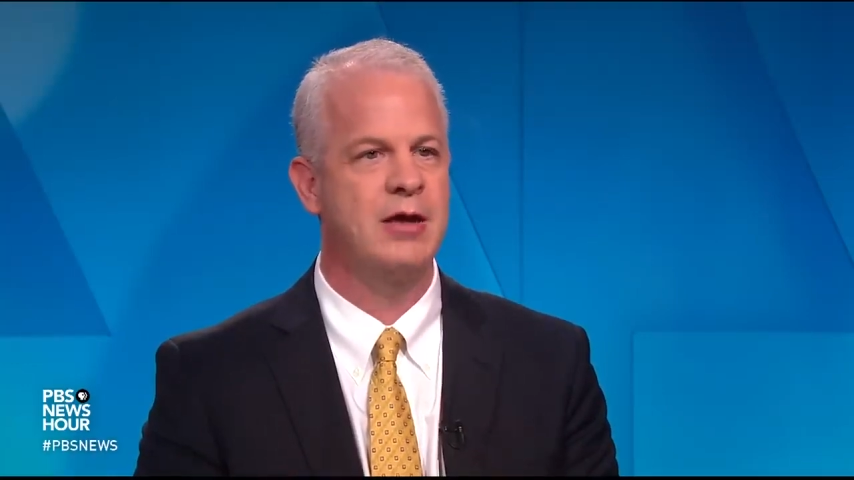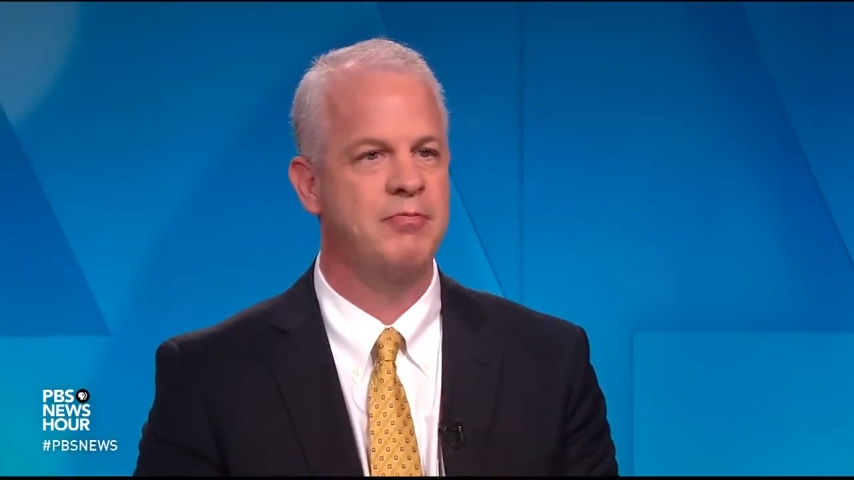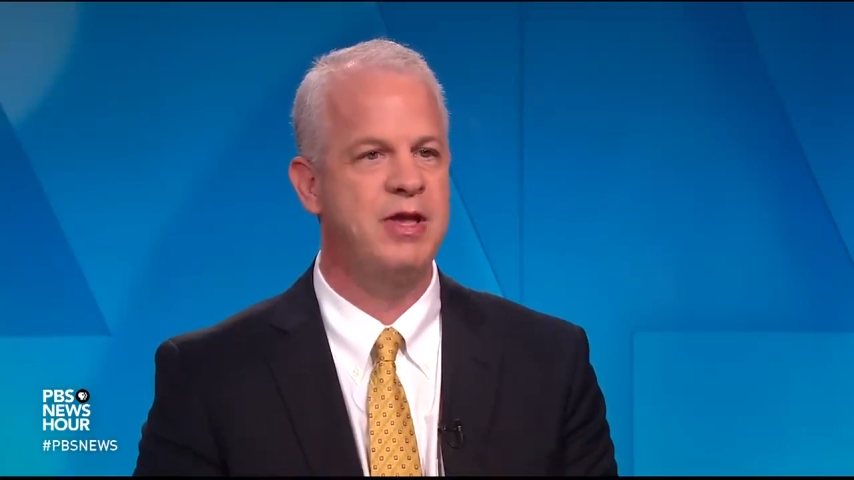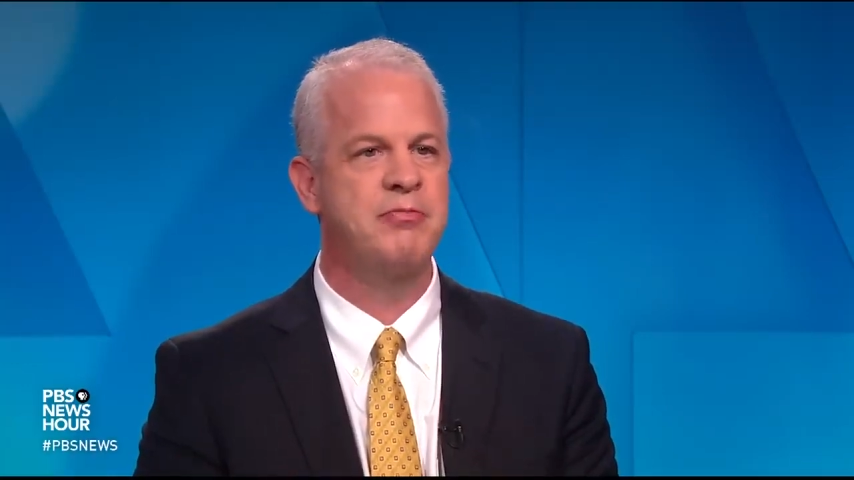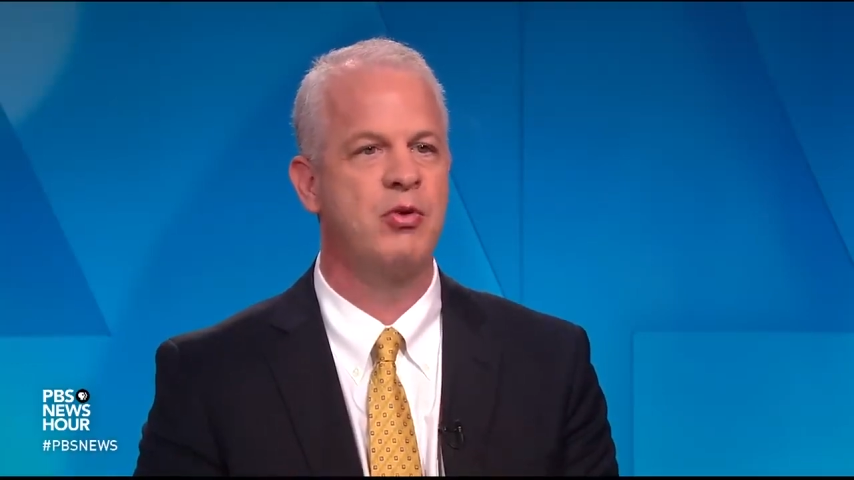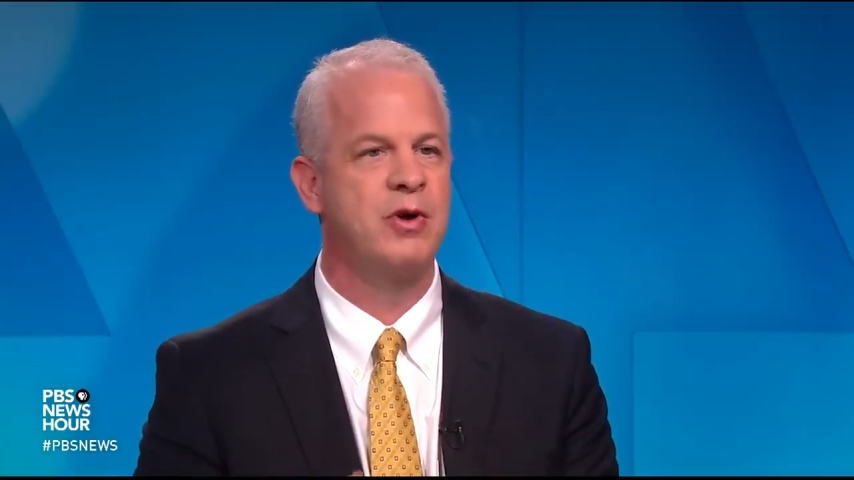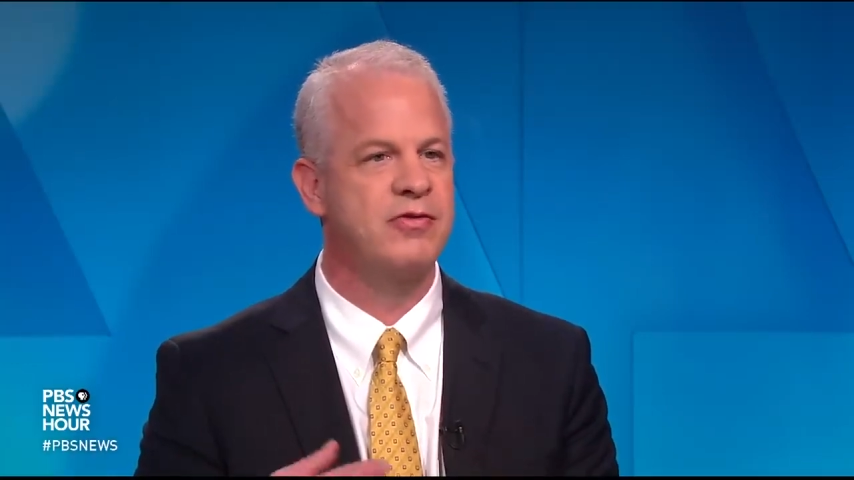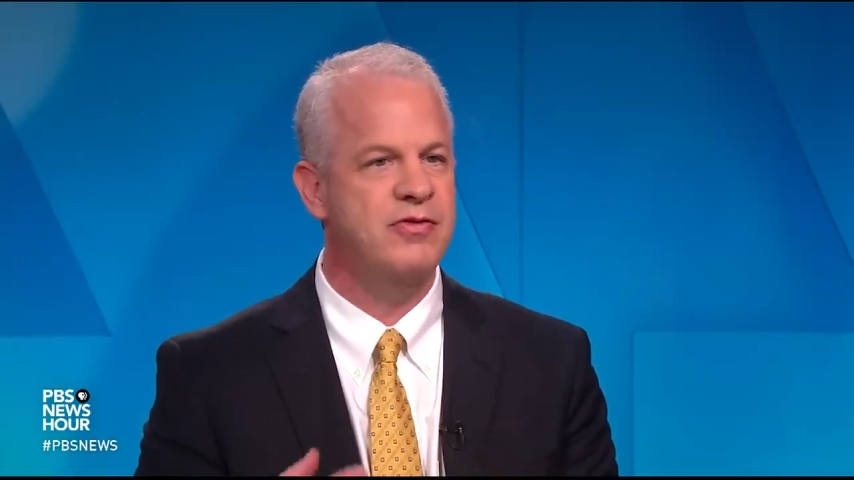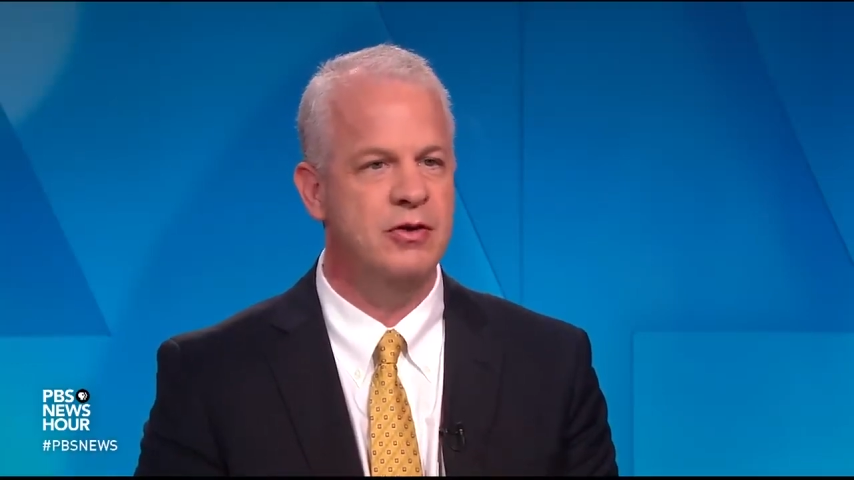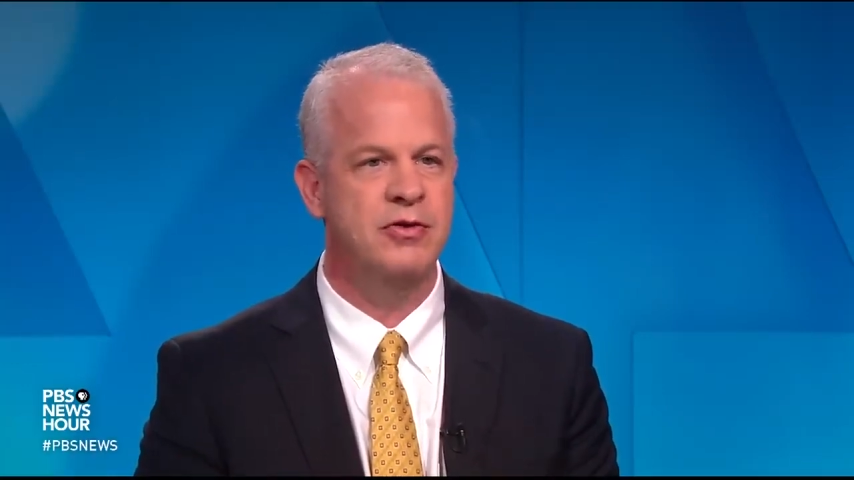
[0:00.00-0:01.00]
and people were
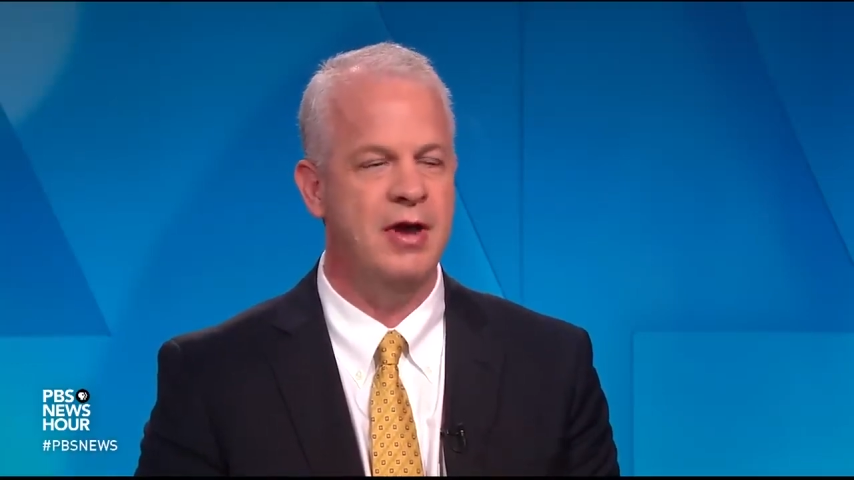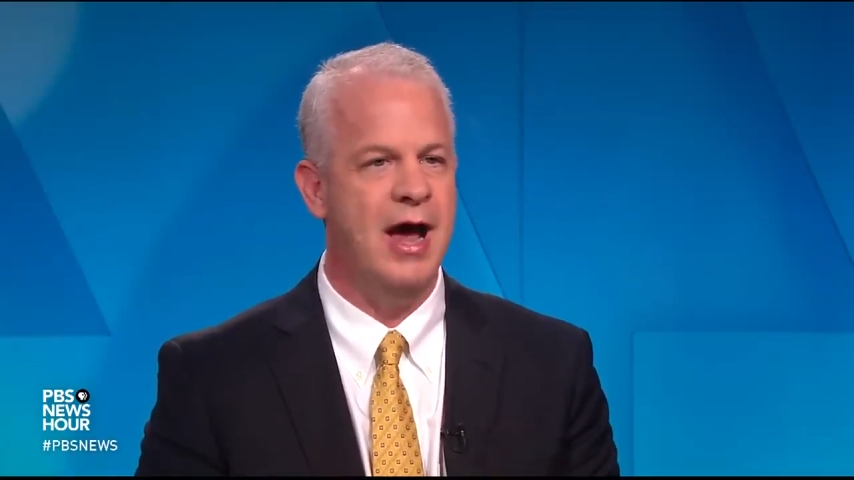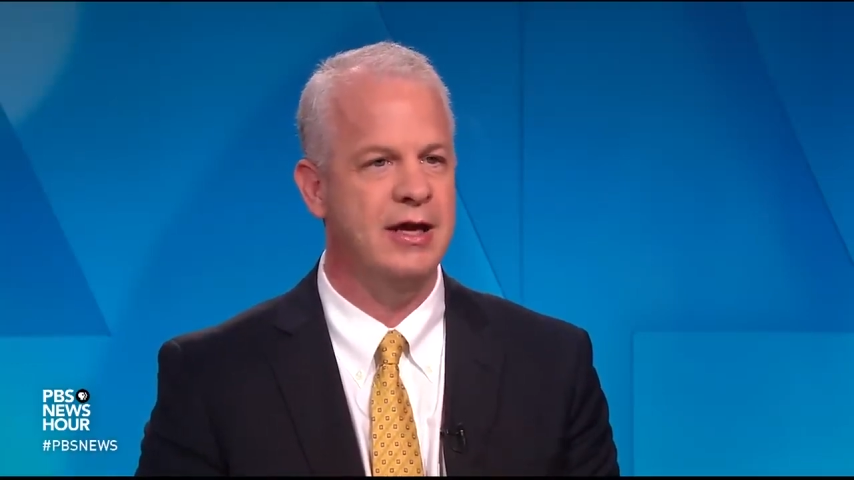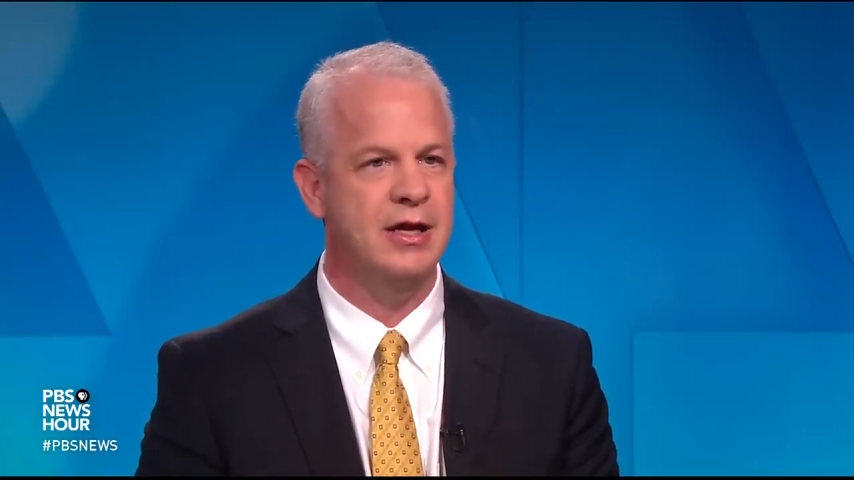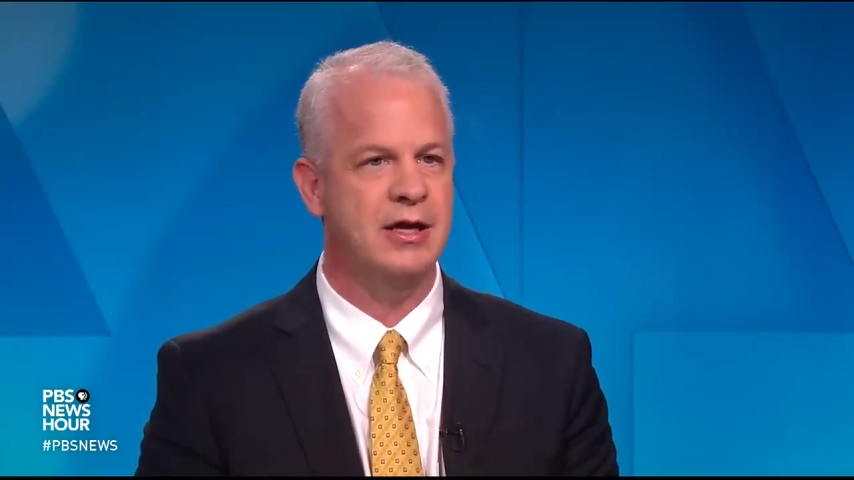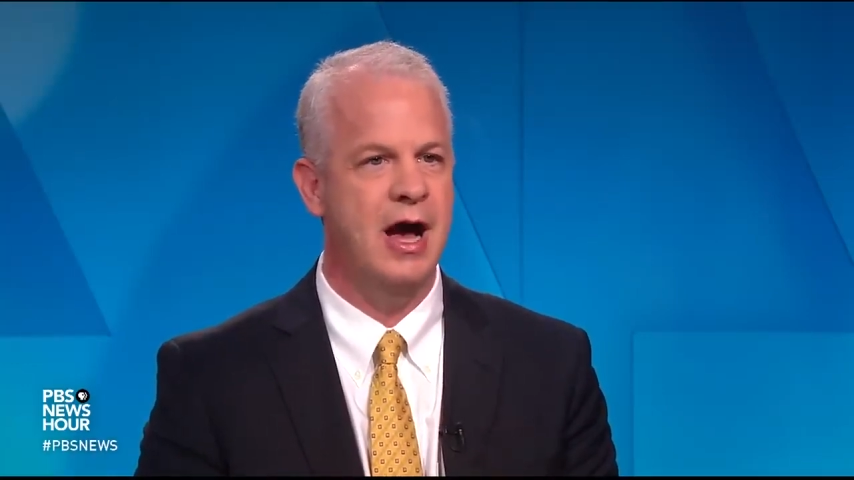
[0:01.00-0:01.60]
still dying in